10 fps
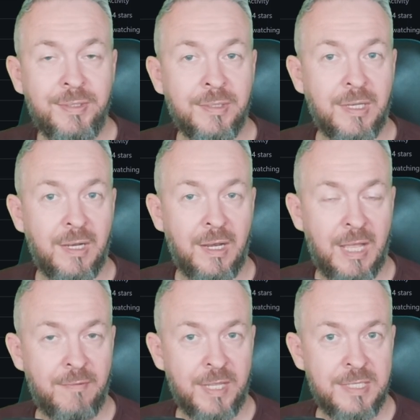with the
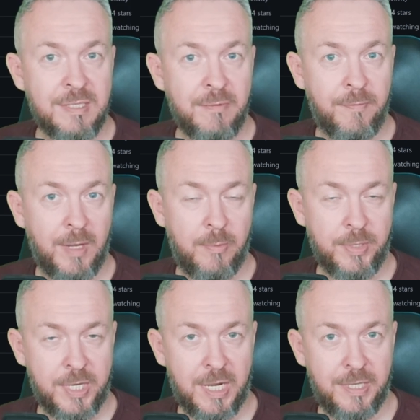Lovelace
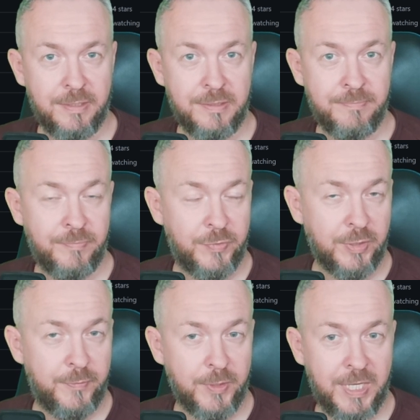flower card.
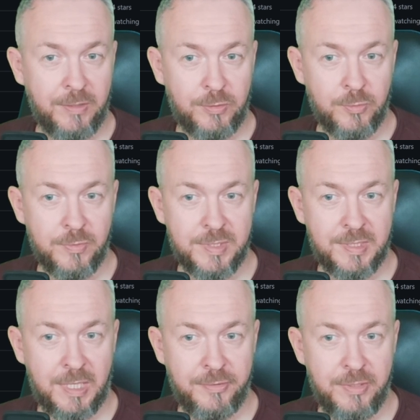Don't forget to
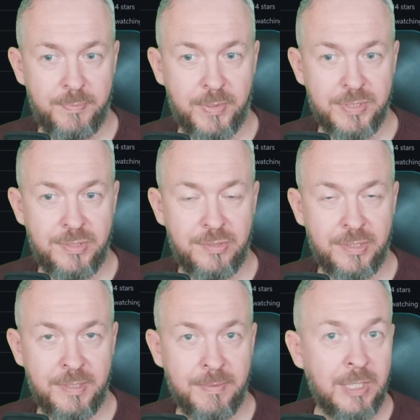start the
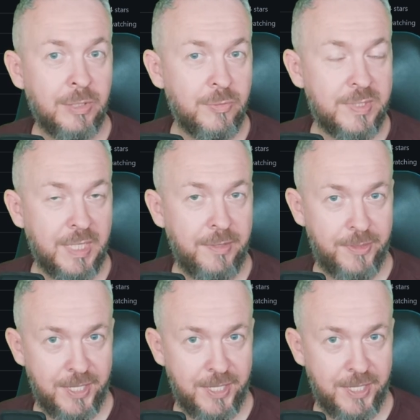repository to say